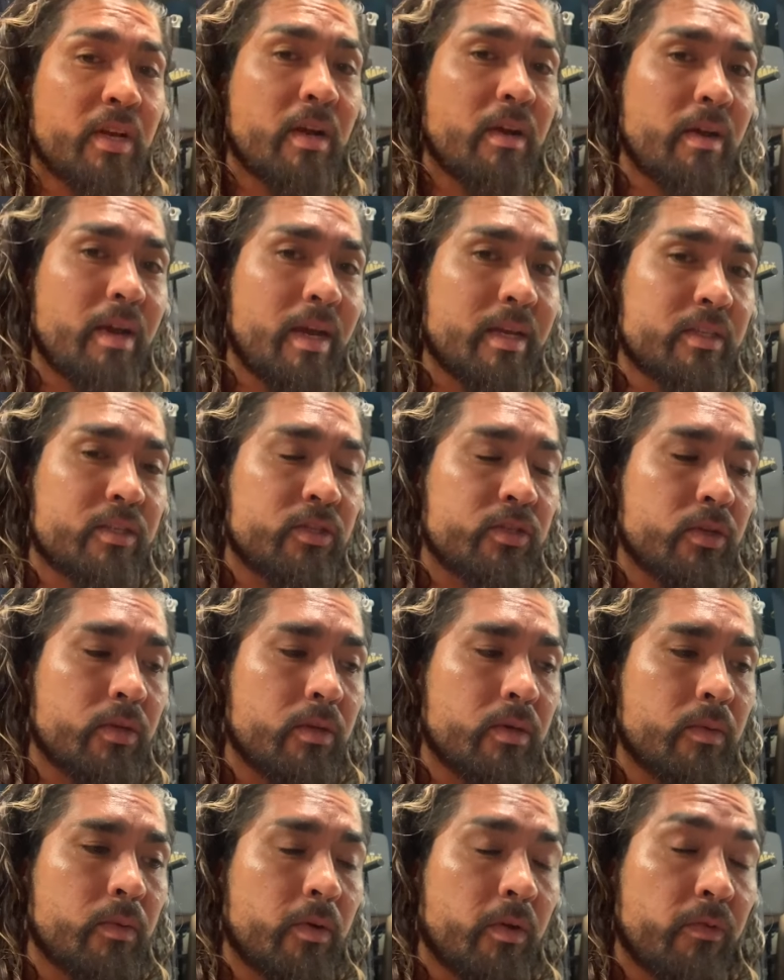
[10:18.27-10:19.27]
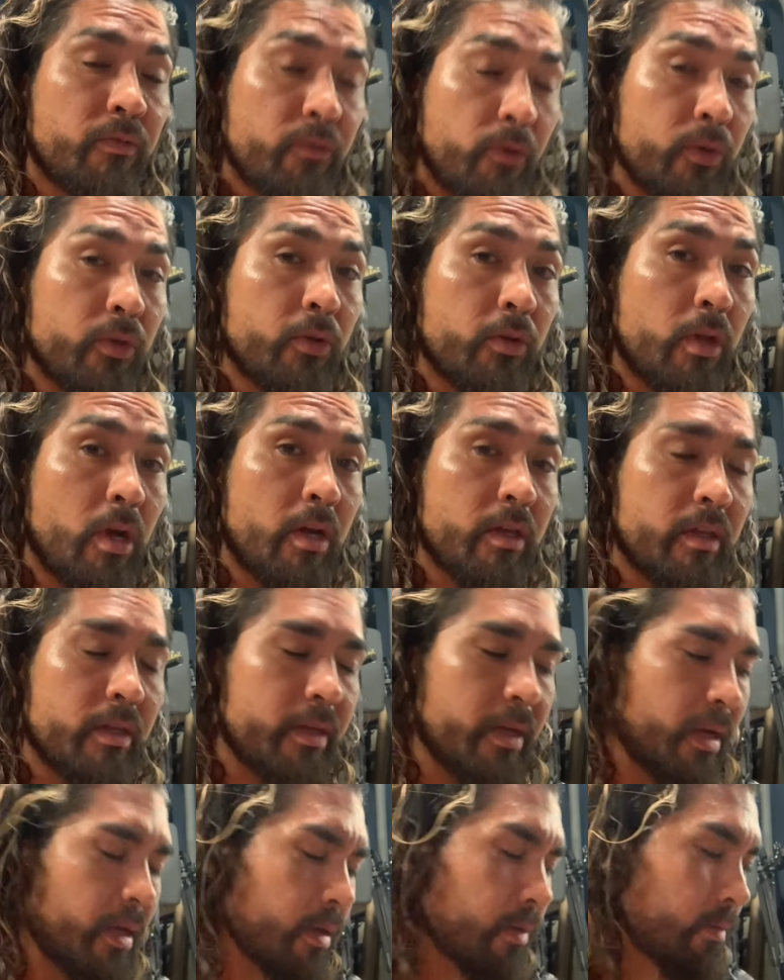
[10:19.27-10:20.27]
All right, so we're further along in the
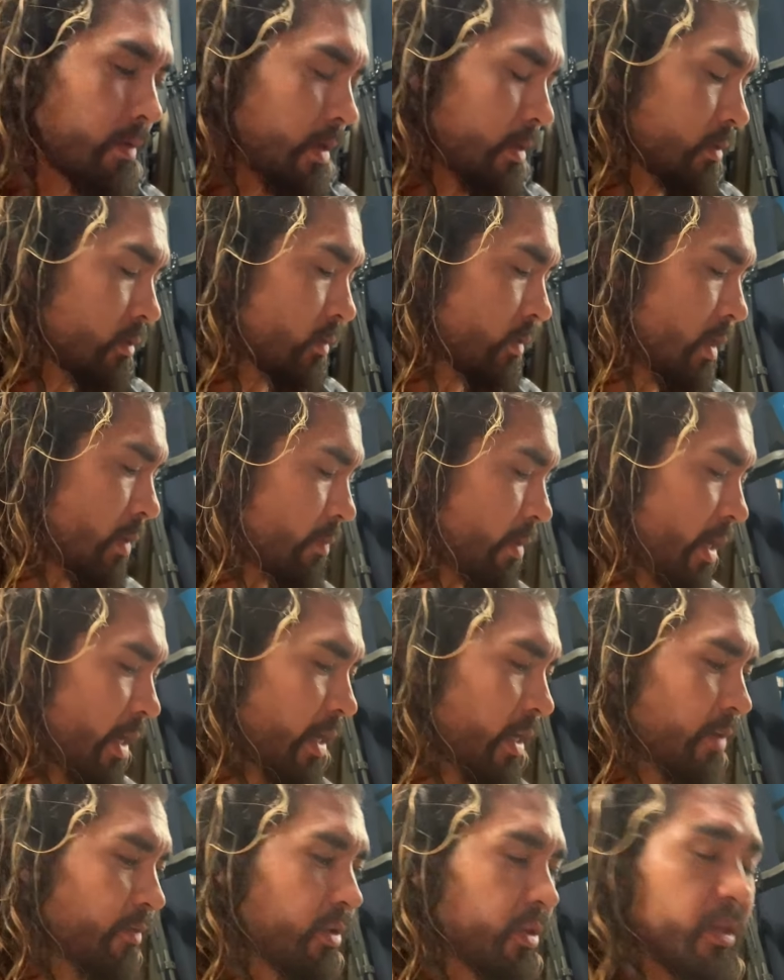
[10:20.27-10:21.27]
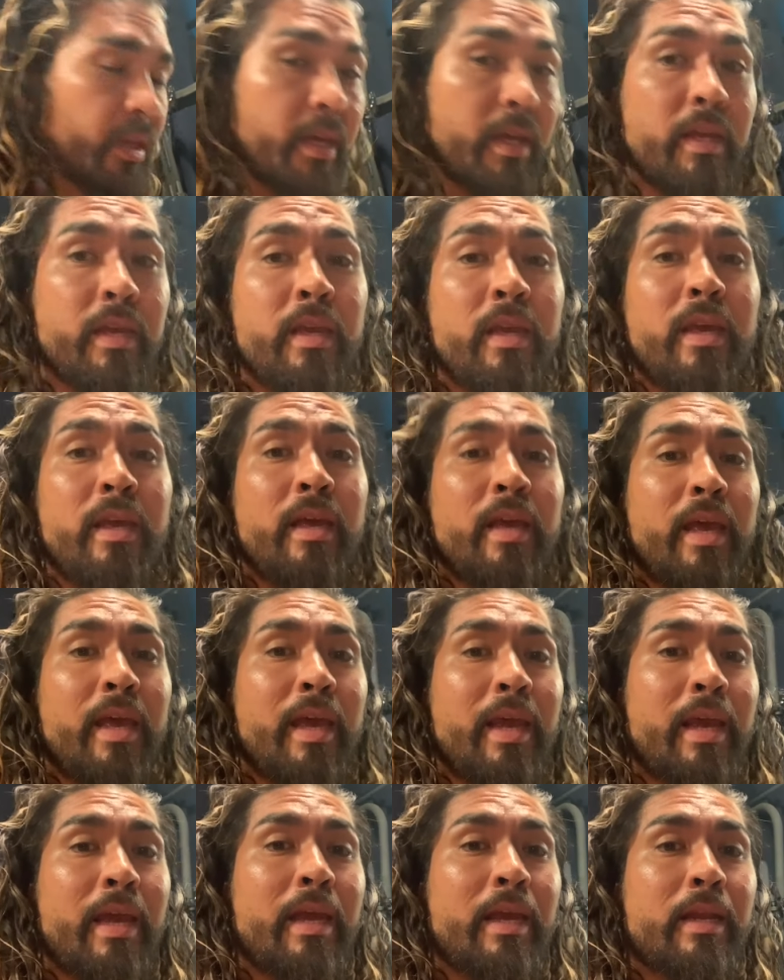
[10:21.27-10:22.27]
day, right? So that bike and everything.
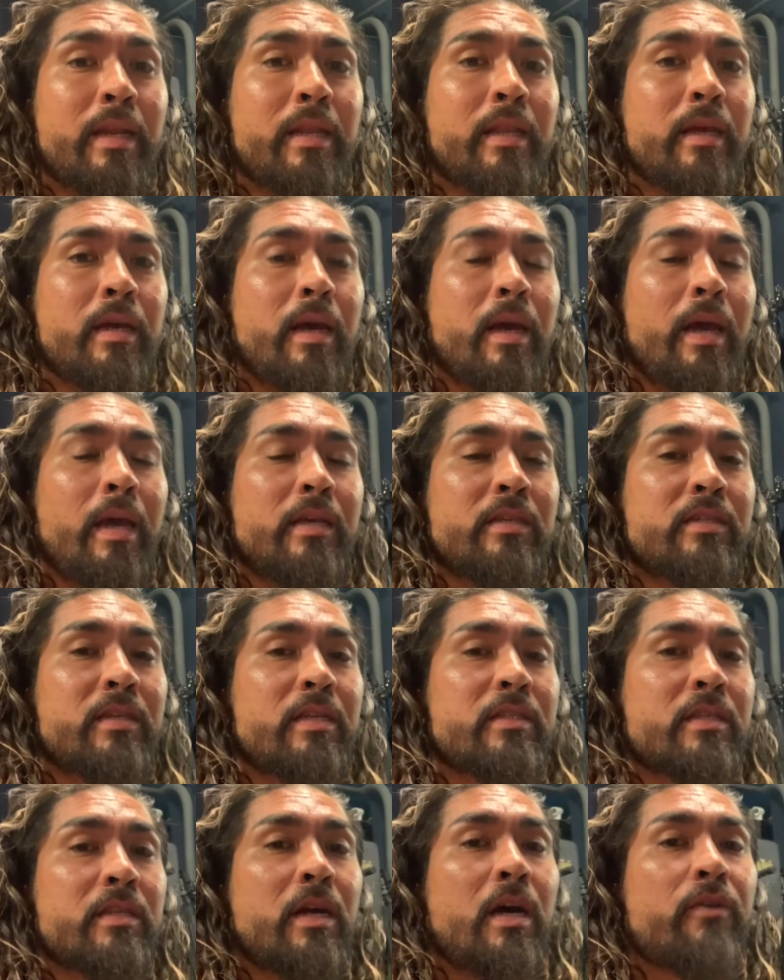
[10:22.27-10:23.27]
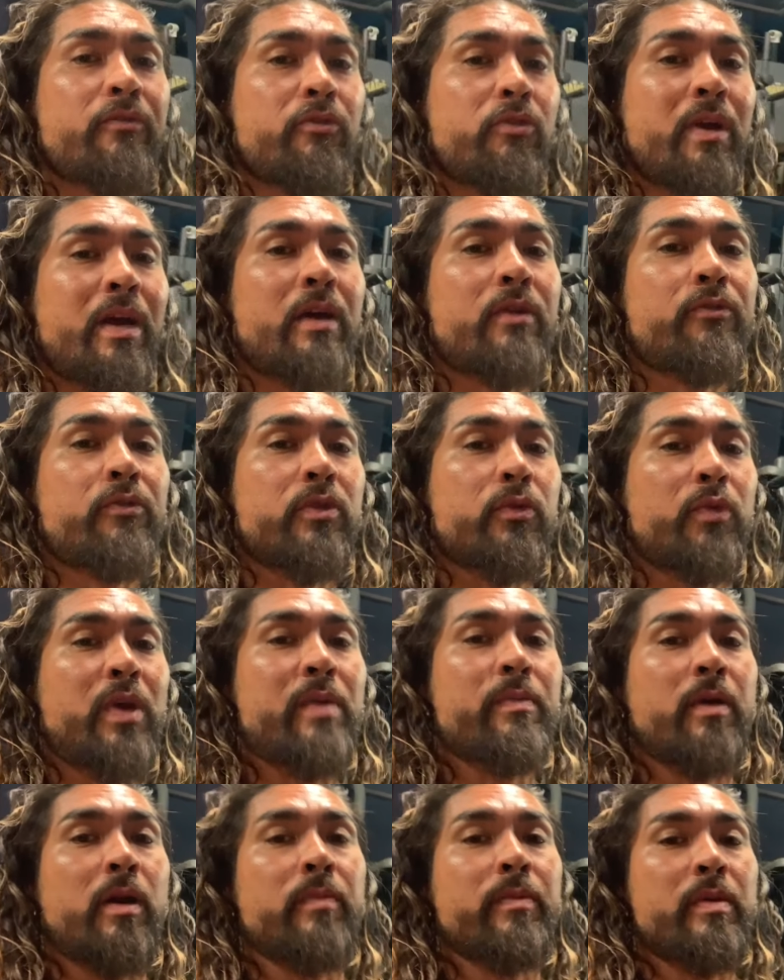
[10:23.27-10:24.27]
And I sent an offer out for the Ray
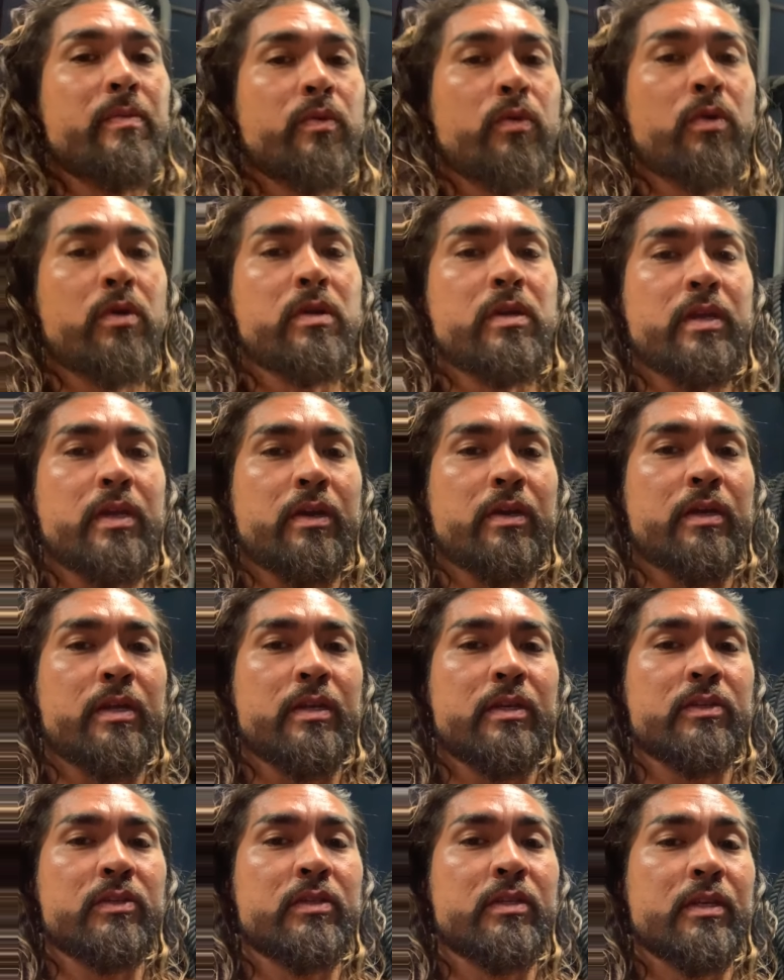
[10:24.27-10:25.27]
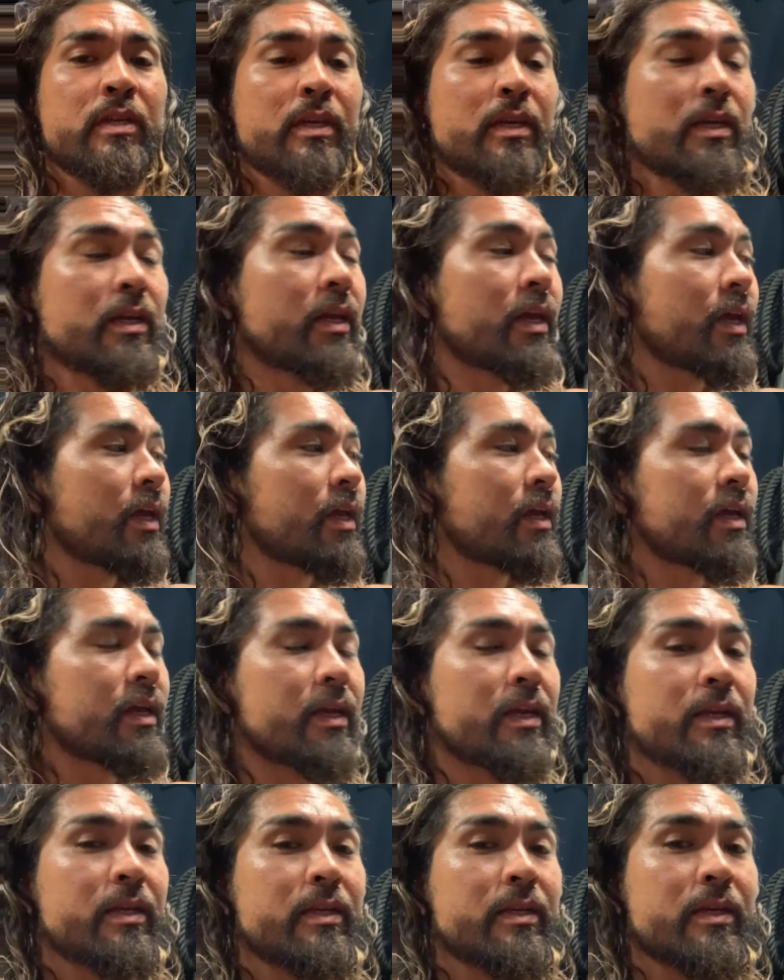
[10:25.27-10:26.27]
Barbee board. Here it is.
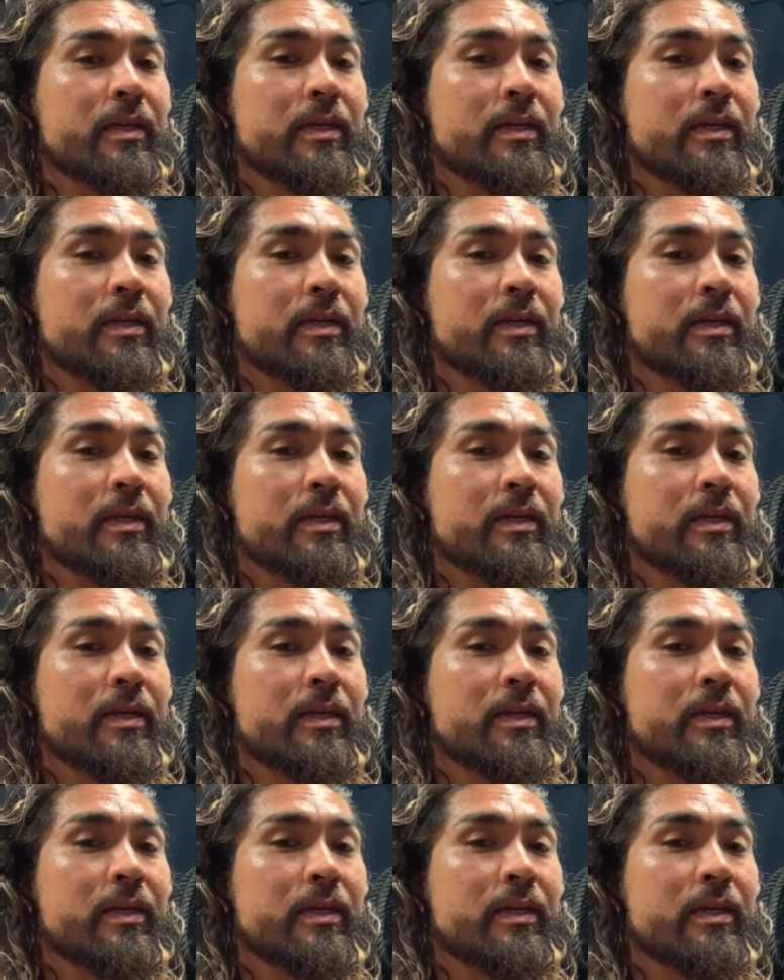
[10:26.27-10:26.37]
And